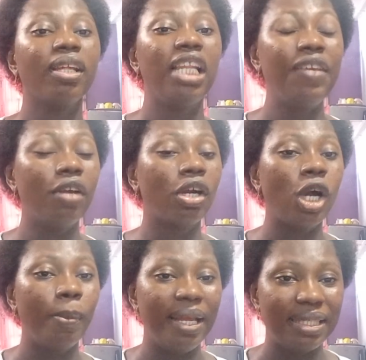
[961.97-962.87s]
Leave your
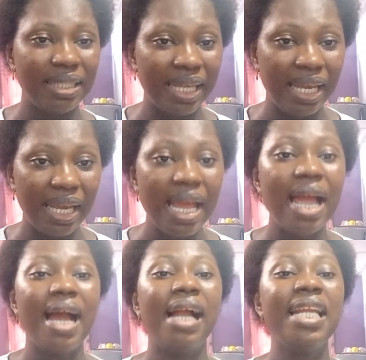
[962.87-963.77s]
comments there,
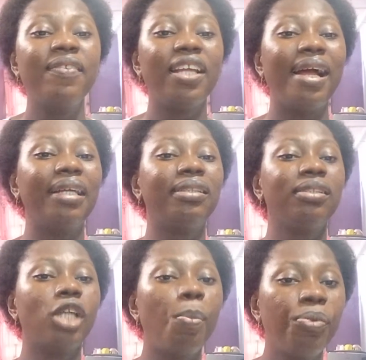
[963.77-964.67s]
and if there are
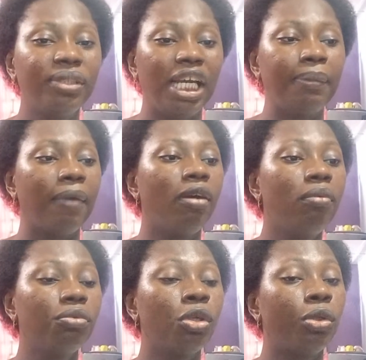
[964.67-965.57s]
topics that you might
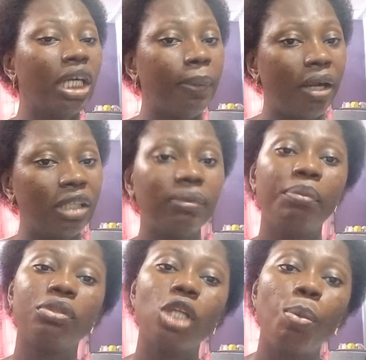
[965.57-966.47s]
want me to talk about,
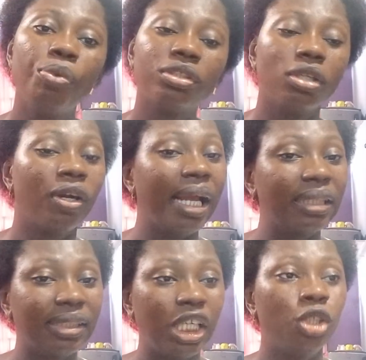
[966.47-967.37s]
maybe topics or other
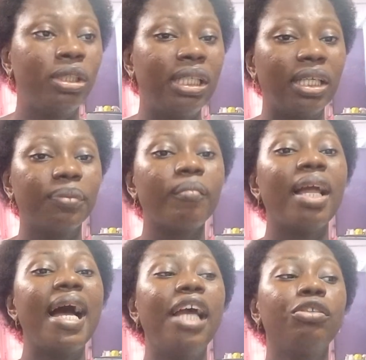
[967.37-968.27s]
things that you think
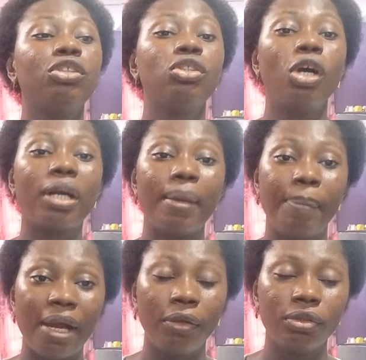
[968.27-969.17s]
I should talk
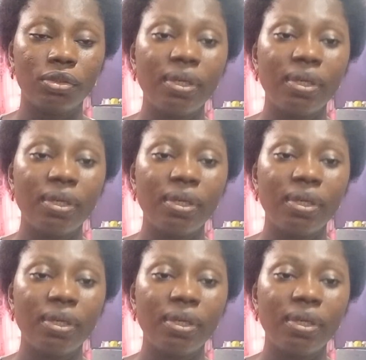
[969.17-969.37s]
about,